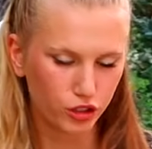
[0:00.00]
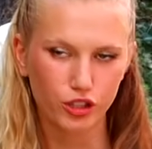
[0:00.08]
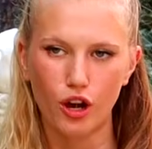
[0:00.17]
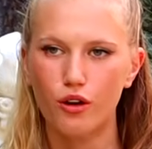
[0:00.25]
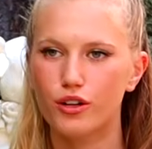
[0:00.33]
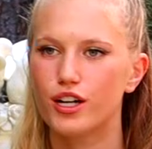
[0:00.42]

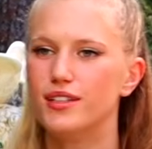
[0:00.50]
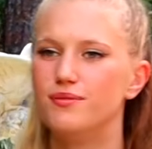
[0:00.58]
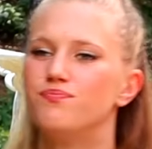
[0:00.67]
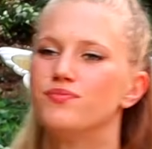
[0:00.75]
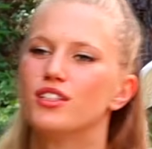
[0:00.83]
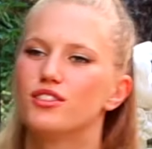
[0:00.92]
So
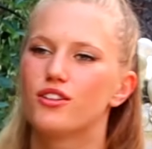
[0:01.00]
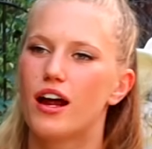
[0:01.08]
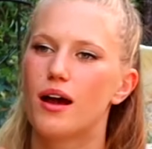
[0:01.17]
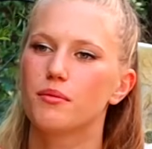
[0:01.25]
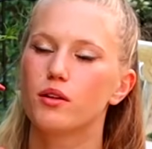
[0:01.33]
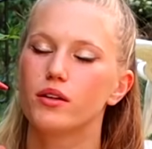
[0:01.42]
good. So
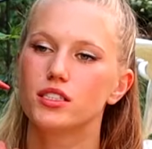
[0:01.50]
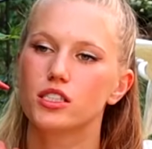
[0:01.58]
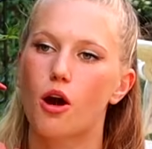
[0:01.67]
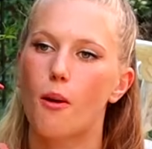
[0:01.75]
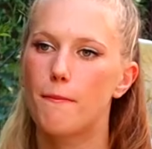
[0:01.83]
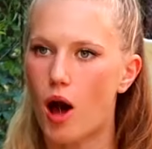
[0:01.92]
now I'm going
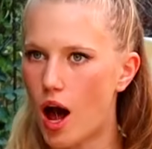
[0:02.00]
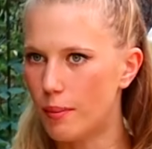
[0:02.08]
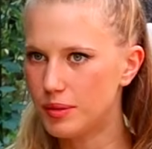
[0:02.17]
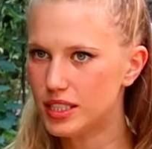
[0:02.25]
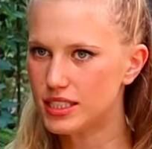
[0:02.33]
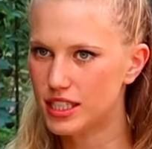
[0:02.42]
to go
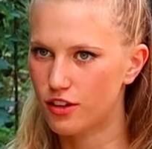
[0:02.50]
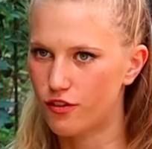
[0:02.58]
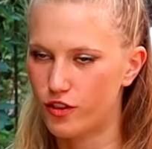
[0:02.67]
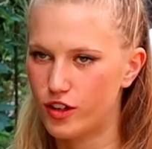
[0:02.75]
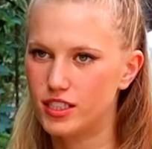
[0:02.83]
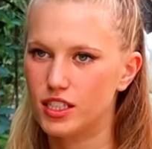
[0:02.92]
pop this in the
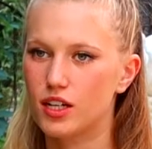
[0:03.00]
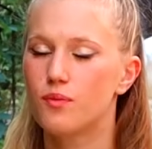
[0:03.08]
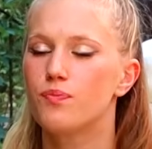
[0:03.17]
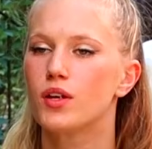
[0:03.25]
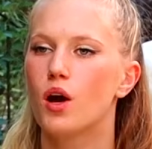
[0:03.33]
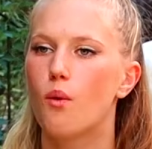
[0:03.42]

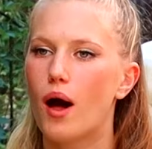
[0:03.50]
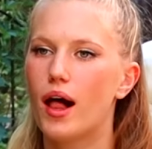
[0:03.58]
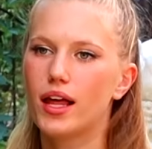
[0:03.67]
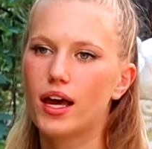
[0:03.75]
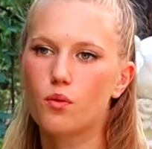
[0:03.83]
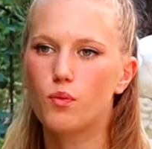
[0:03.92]
freezer
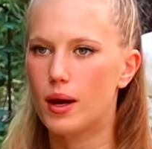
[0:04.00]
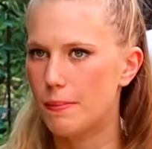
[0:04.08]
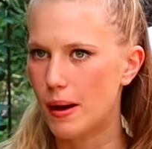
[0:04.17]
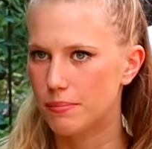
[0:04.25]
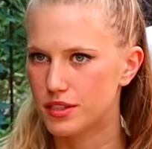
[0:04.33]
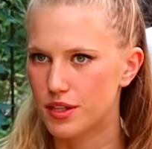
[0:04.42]
while I
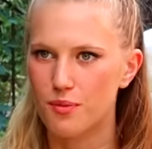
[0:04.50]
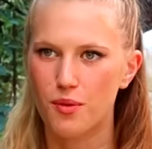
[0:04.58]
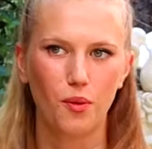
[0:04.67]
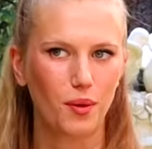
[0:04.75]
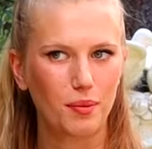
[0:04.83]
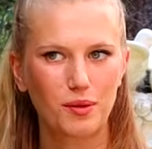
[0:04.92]
whip up
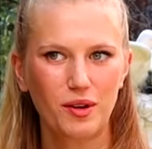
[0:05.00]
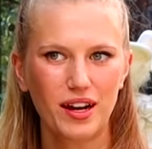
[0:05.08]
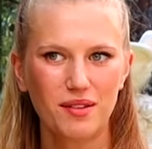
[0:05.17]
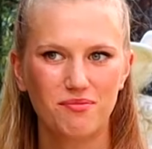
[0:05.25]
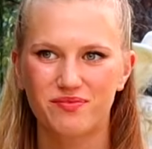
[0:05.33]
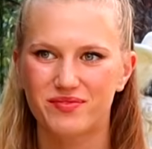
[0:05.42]
some whipped
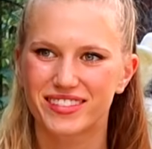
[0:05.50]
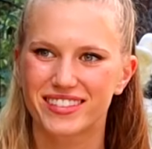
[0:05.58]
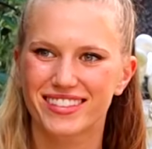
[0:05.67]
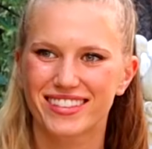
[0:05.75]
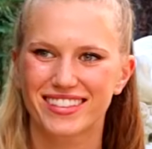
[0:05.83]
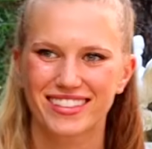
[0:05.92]
cream.
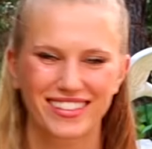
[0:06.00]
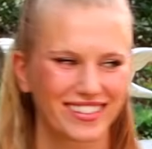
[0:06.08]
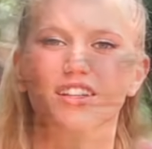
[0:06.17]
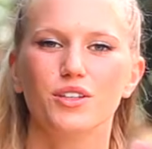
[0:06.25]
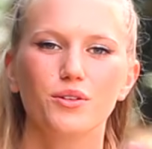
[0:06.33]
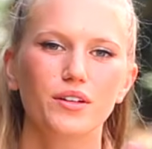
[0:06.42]

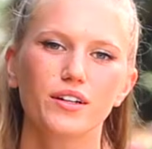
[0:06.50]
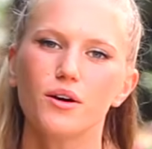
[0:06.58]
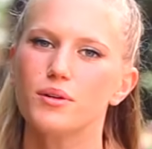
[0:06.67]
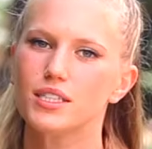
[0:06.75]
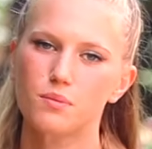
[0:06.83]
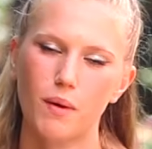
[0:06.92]
You can
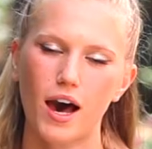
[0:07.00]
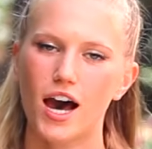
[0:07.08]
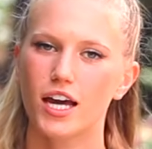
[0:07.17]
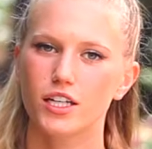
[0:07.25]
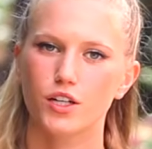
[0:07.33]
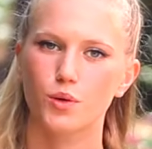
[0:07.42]
always
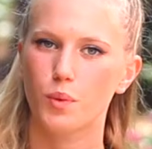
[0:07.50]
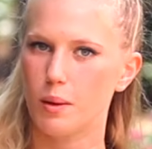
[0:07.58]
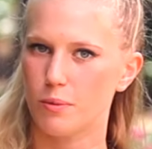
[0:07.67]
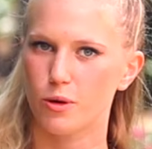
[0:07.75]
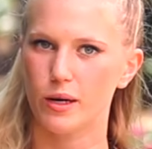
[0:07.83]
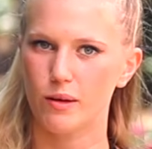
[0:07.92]
buy your
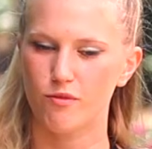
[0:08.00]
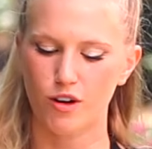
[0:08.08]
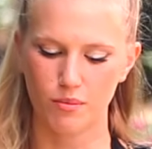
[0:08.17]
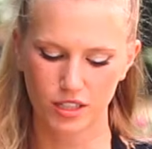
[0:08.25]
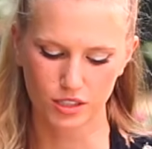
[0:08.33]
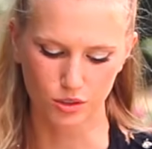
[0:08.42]
whipped cream
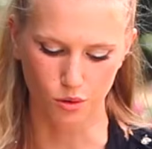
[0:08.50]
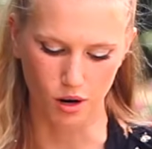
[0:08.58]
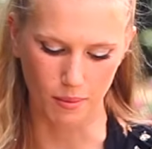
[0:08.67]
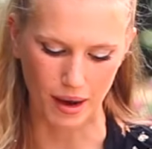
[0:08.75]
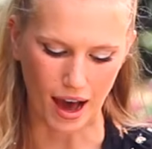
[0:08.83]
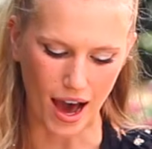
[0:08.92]
from the store,
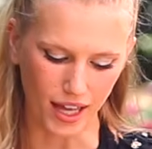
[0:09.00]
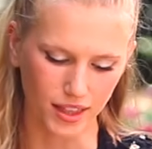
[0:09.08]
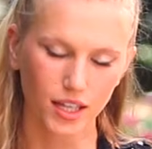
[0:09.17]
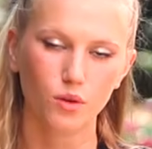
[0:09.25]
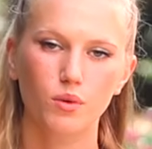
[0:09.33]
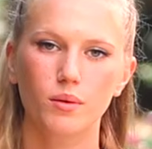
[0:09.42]
but I
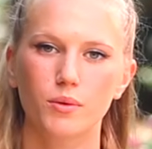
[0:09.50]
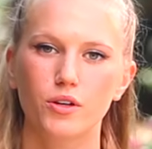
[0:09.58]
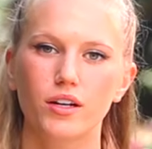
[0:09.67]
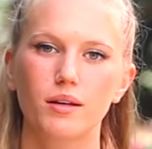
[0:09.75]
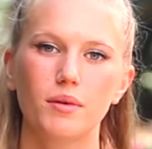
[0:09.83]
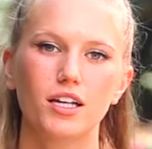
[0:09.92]
think whipped
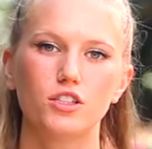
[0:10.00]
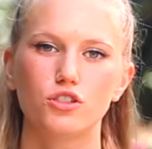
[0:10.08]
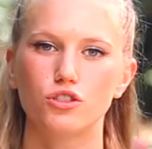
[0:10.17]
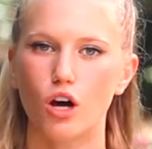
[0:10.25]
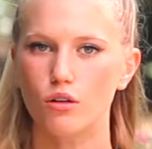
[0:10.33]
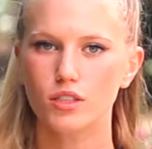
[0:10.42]
cream is
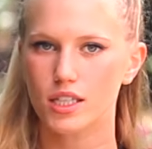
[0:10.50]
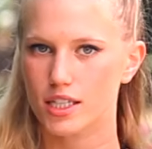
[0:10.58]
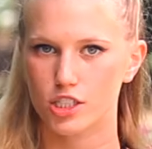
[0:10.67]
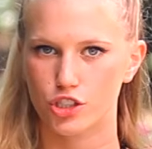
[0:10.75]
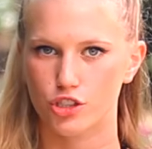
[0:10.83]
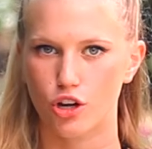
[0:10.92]
so
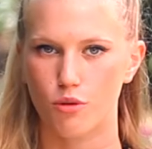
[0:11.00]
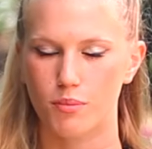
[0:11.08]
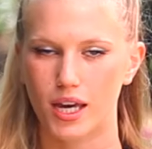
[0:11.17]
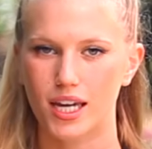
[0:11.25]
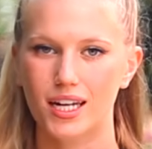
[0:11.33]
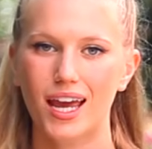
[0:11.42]
delicious
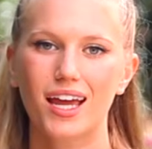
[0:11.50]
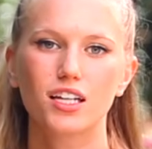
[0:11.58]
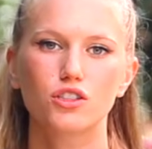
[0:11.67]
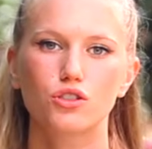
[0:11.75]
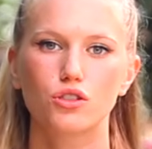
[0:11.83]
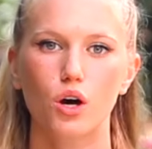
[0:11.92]
homemade and
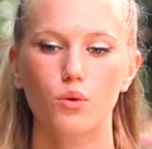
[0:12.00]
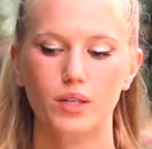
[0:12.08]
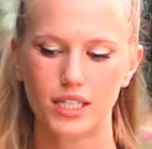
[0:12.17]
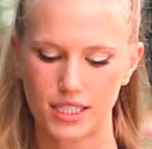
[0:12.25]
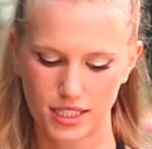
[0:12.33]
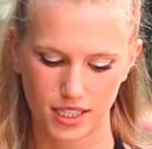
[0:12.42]
it's so
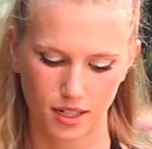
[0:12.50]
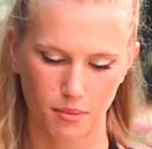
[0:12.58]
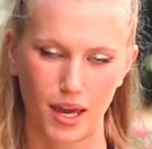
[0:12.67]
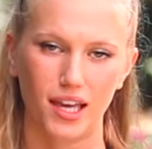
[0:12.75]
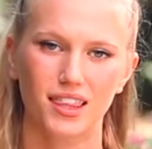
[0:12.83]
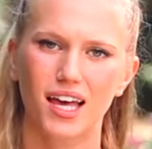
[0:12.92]
easy to
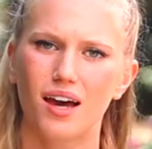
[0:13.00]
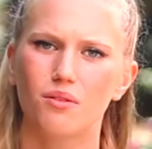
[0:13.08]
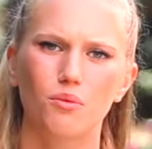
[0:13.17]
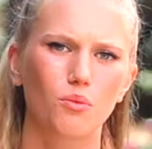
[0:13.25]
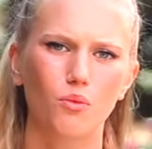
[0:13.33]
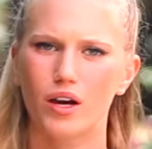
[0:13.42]
make that
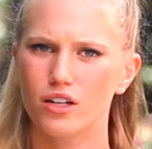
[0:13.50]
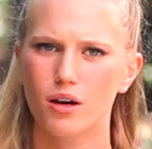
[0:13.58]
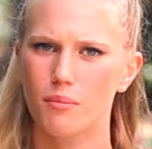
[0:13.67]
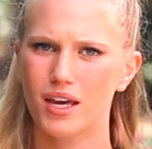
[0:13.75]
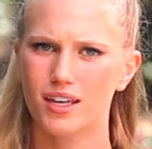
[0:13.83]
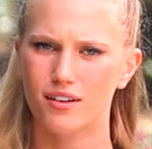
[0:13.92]
why
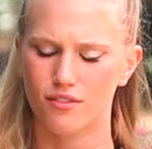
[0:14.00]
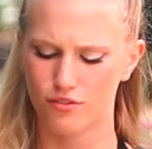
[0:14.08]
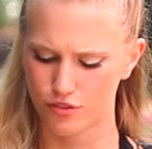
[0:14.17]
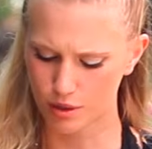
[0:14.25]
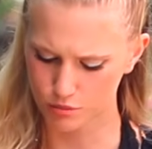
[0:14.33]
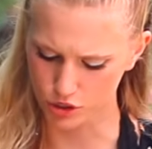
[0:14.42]
not make it
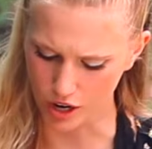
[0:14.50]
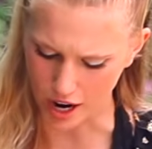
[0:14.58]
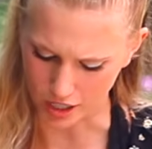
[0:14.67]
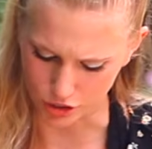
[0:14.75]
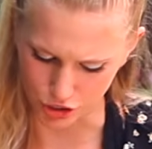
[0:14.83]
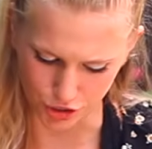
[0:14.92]
from
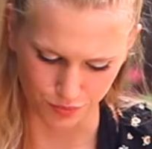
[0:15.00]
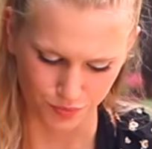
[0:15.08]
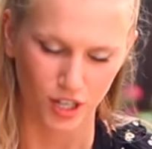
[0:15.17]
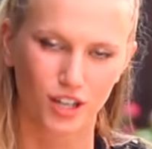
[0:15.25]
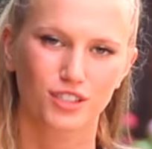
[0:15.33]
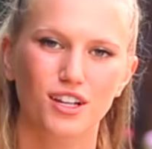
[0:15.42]
scratch?
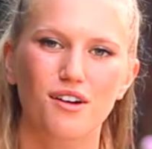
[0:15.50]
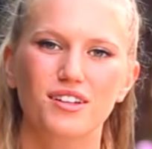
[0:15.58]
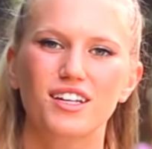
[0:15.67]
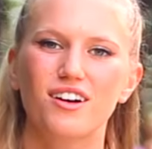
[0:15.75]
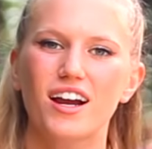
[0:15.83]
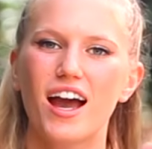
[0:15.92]
So
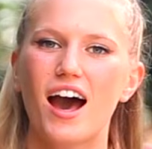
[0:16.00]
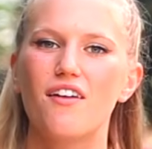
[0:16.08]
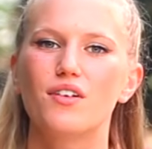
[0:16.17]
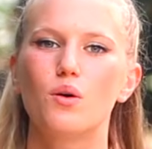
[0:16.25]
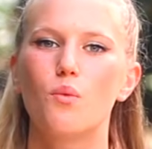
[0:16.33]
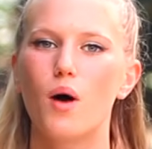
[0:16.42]
here I
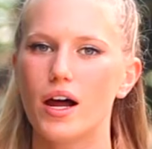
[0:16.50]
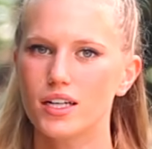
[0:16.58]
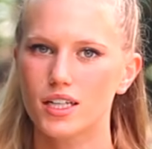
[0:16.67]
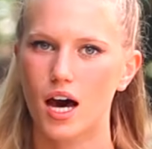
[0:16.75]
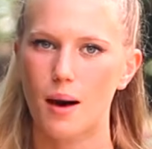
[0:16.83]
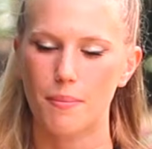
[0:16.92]
have 1
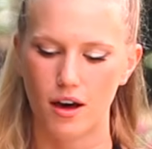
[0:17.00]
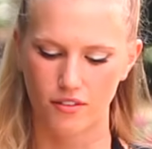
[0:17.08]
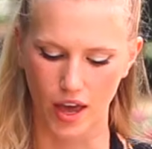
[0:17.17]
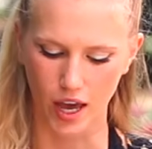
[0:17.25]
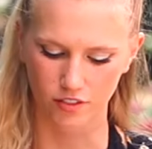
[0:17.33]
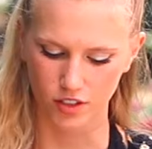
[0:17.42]
cup of
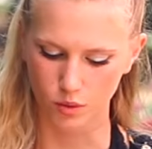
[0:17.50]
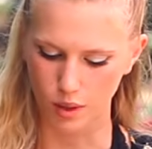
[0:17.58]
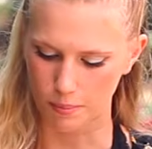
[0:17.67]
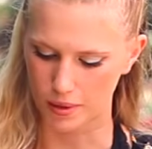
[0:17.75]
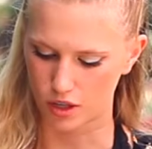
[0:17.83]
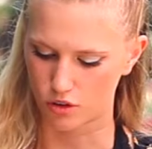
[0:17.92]
heavy
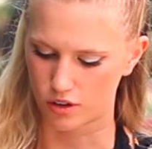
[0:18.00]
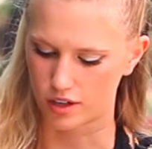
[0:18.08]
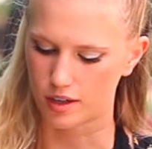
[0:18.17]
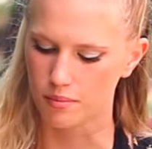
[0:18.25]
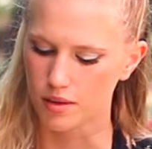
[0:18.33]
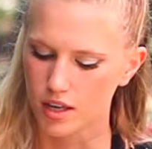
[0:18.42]
whipping
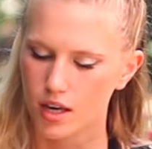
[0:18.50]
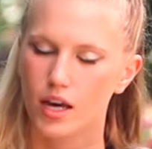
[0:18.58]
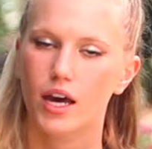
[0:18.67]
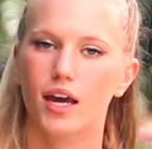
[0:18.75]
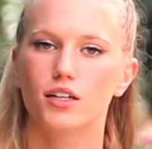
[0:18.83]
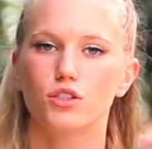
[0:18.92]
cream,
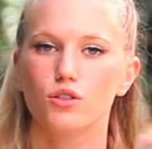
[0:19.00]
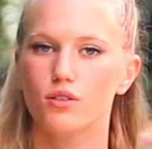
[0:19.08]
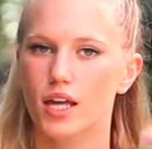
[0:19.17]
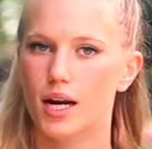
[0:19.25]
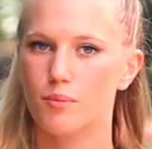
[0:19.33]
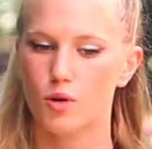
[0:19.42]
and to
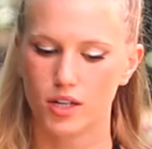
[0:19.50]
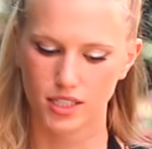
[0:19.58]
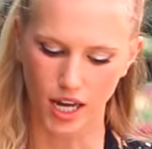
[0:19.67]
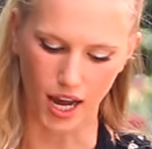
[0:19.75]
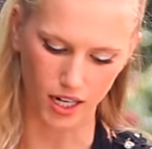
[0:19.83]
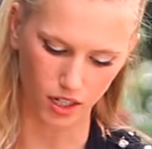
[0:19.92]
that I'm going
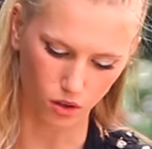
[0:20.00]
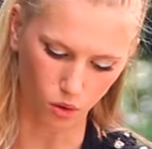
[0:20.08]
to add in